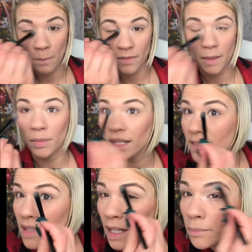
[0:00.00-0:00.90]
that brightens
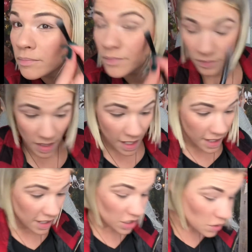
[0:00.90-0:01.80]
it up.
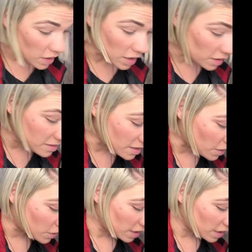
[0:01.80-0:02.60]
You can also